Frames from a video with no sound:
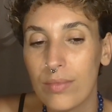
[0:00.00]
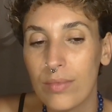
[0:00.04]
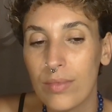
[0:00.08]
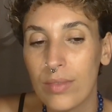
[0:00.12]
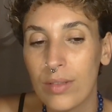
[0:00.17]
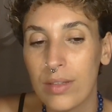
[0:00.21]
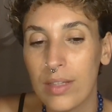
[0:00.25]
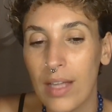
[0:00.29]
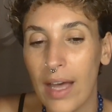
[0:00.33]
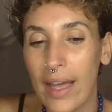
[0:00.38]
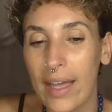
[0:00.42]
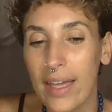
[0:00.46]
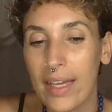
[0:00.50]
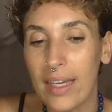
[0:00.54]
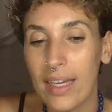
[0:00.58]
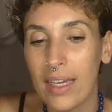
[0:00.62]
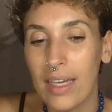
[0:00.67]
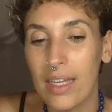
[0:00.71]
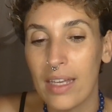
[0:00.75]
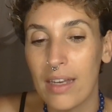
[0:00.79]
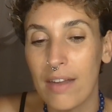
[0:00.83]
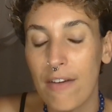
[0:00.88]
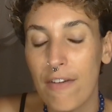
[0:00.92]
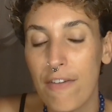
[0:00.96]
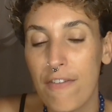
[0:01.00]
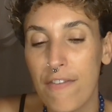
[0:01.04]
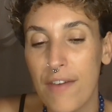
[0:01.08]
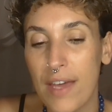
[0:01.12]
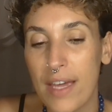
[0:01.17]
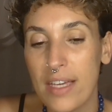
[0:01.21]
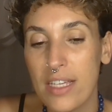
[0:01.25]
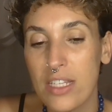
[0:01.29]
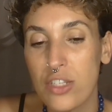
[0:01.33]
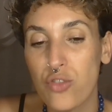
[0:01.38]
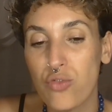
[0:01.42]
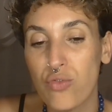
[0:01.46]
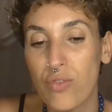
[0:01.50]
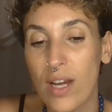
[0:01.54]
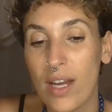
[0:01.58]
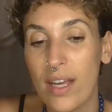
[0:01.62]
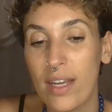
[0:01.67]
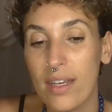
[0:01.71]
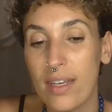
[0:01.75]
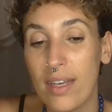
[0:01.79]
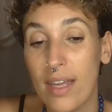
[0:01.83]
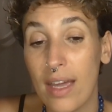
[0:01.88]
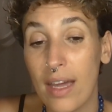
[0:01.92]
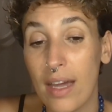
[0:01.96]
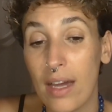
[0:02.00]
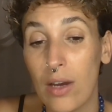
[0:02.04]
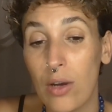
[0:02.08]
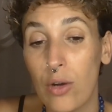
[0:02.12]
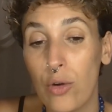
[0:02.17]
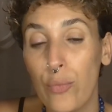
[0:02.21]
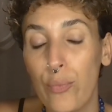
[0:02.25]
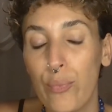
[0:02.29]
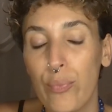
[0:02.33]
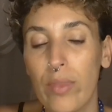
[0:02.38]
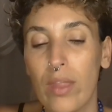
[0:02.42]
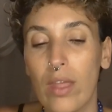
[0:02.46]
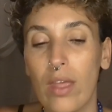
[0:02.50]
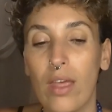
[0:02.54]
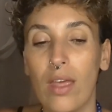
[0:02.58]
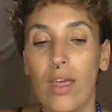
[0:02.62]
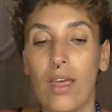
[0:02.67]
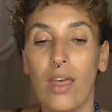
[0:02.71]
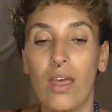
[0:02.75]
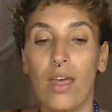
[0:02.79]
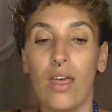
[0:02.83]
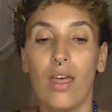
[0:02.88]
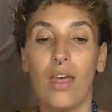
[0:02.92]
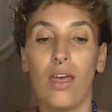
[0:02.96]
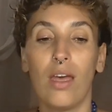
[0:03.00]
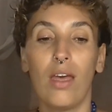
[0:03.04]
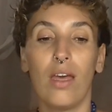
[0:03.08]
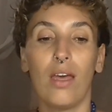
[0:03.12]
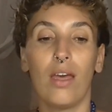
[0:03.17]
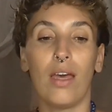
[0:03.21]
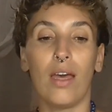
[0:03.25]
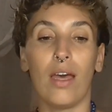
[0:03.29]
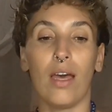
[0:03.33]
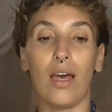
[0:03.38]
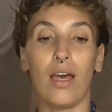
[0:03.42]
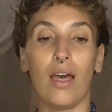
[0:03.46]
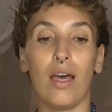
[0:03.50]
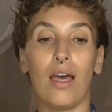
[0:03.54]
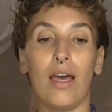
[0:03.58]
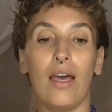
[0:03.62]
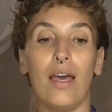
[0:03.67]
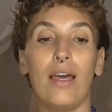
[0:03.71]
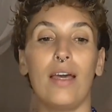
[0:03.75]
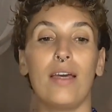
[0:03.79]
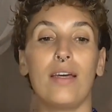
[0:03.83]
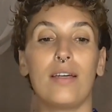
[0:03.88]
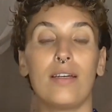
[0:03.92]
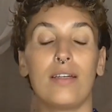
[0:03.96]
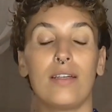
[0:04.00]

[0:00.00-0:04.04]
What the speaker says: like in a phase right now. It's